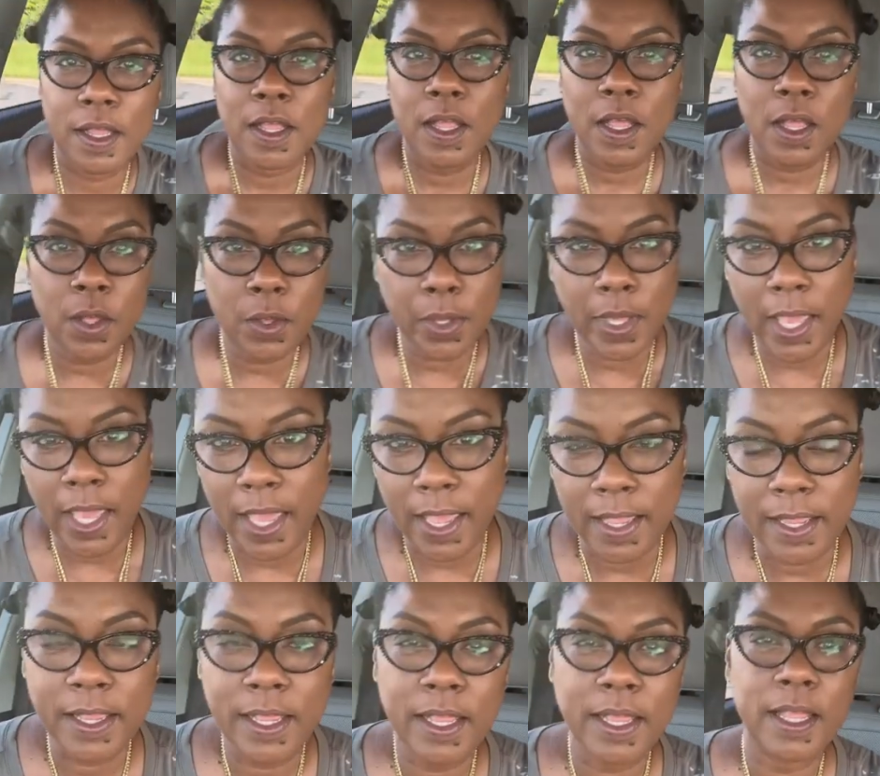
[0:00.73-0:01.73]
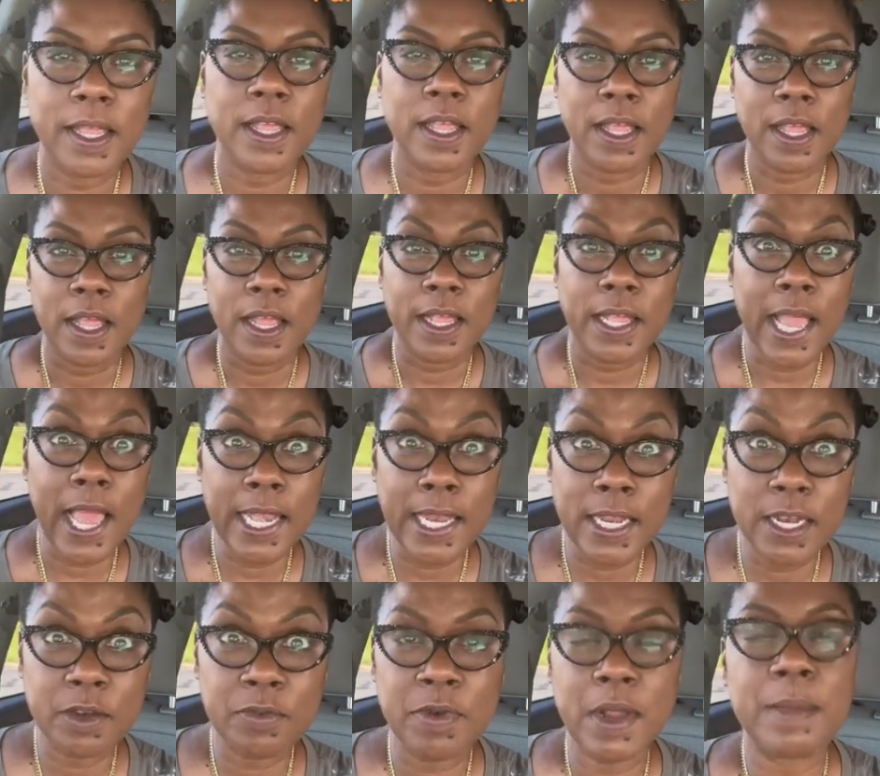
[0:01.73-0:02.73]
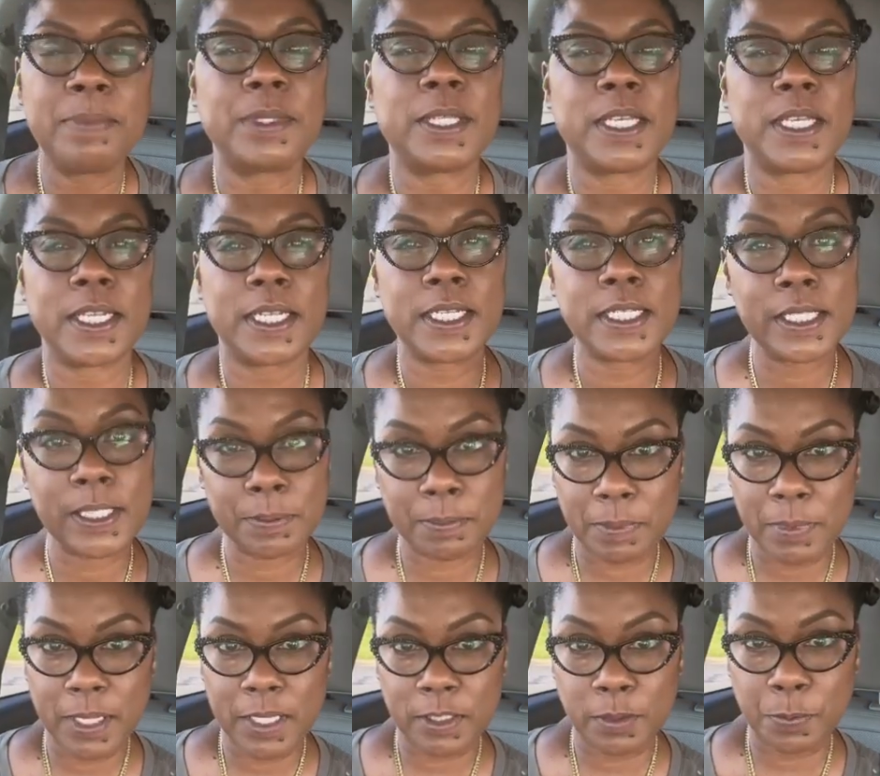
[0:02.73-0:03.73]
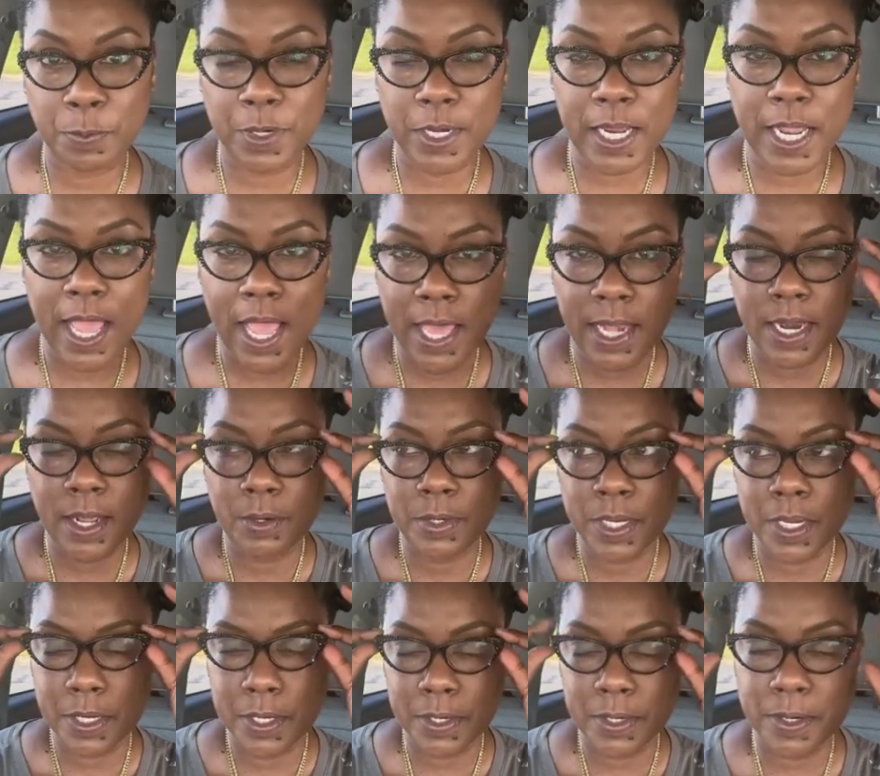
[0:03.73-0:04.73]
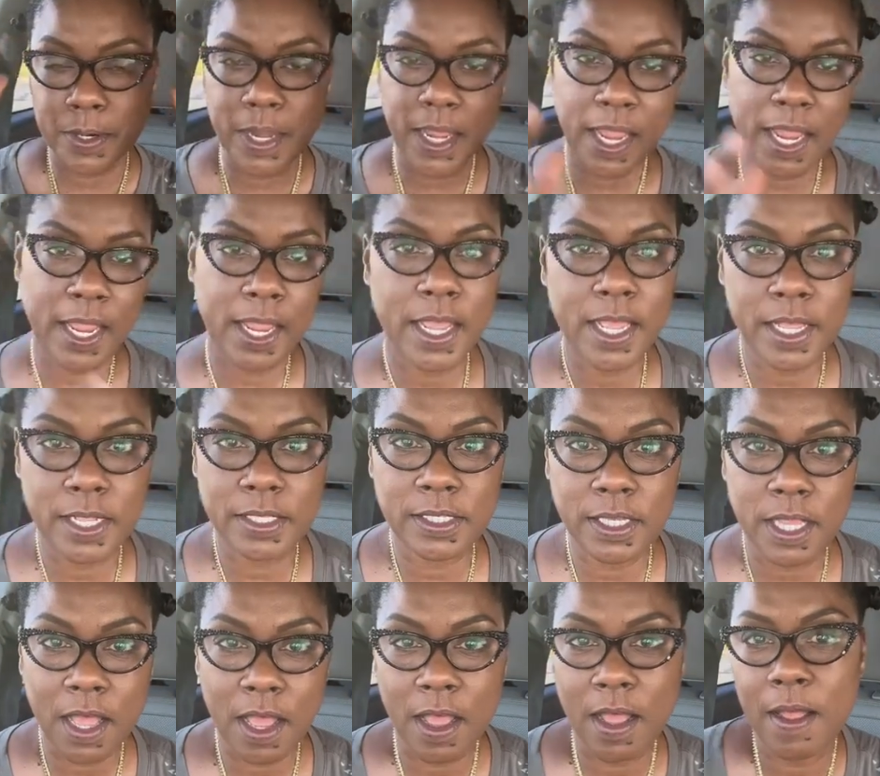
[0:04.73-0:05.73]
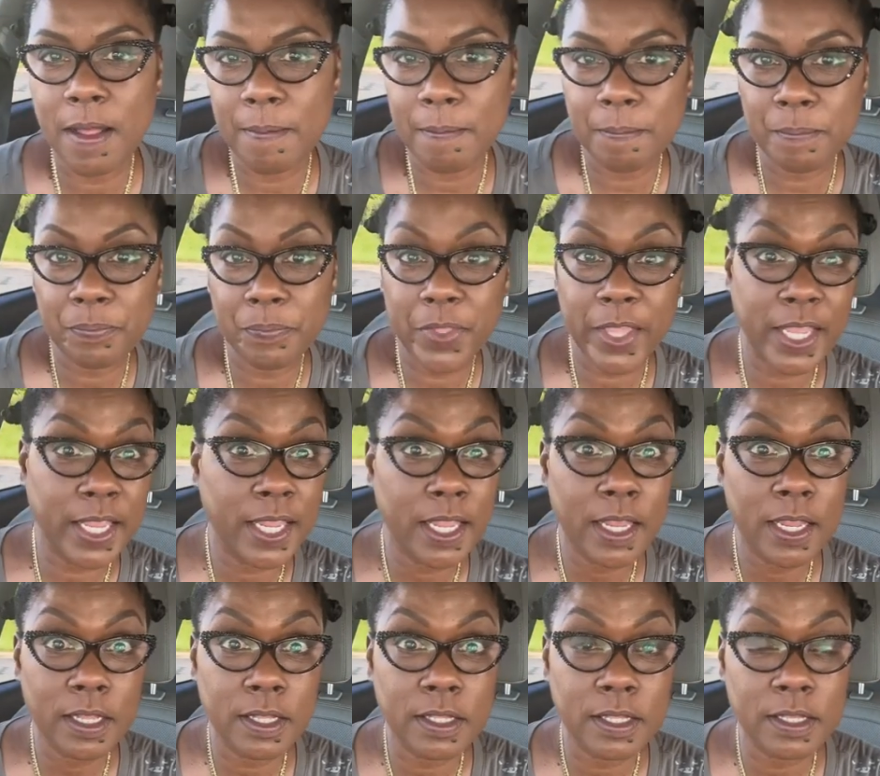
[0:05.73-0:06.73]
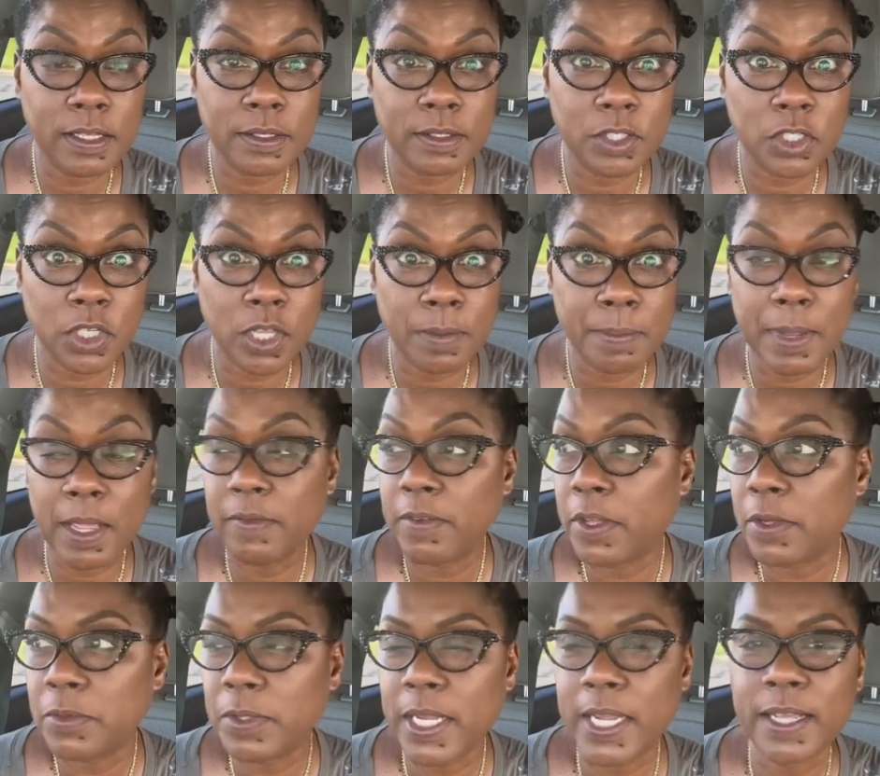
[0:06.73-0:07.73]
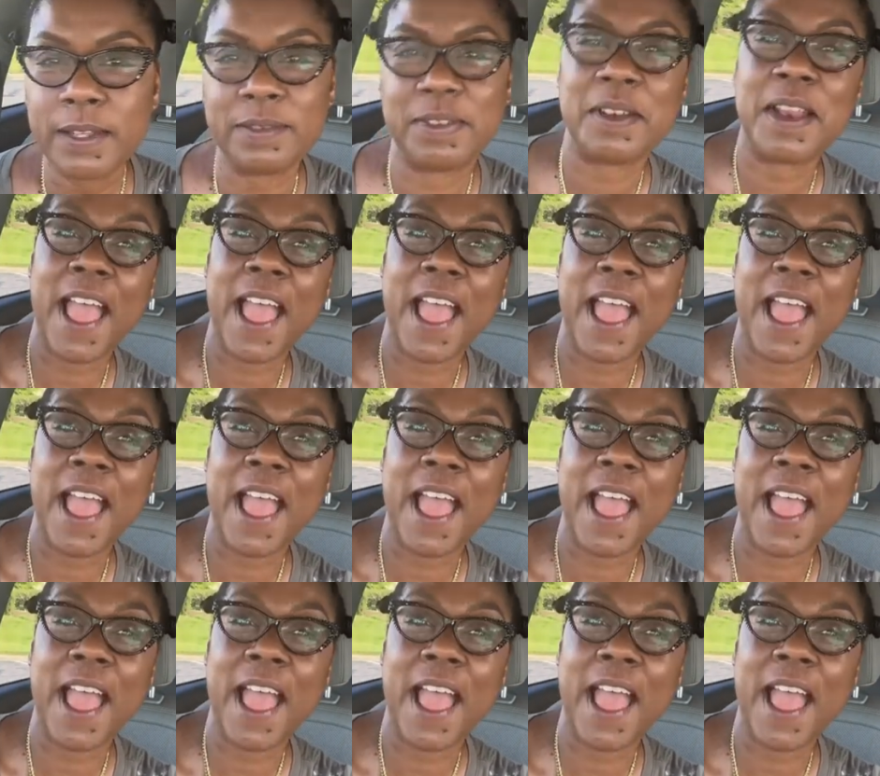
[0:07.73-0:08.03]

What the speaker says: Okay. Got interrupted. It's pretty hot out here, and the heat shut my phone down.